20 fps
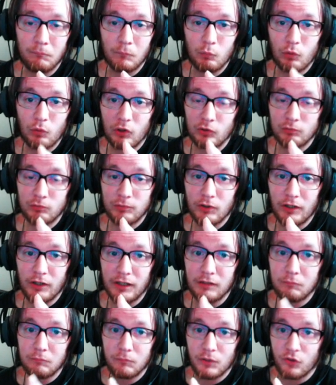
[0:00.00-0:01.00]
World of
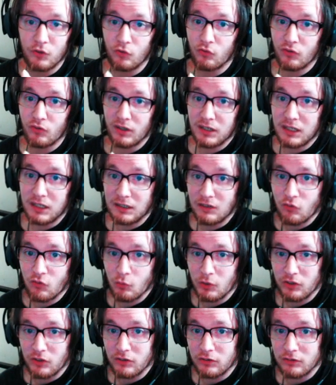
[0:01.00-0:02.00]
Light, because again that's
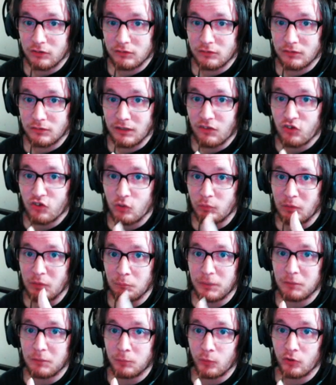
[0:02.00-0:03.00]
going to be
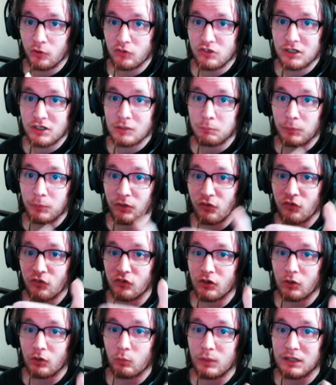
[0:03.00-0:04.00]
a big project, but it's
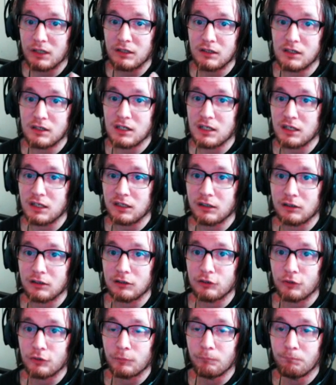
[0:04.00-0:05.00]
nowhere near
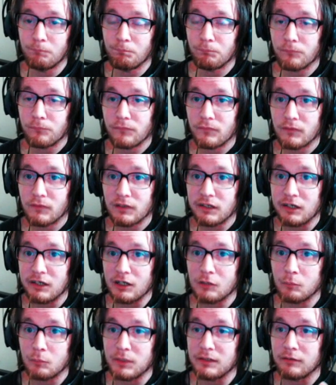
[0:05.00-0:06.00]

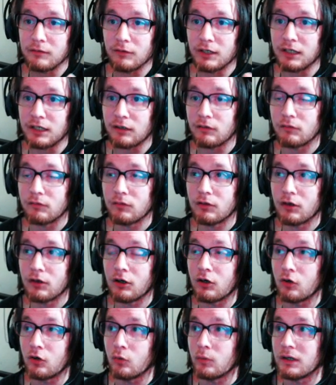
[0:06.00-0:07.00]
going to be like,
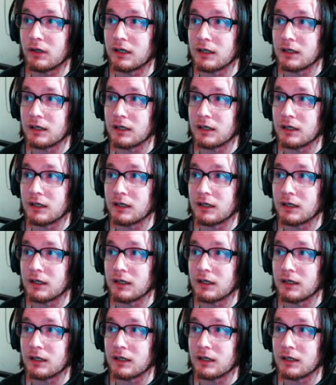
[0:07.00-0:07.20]
oh,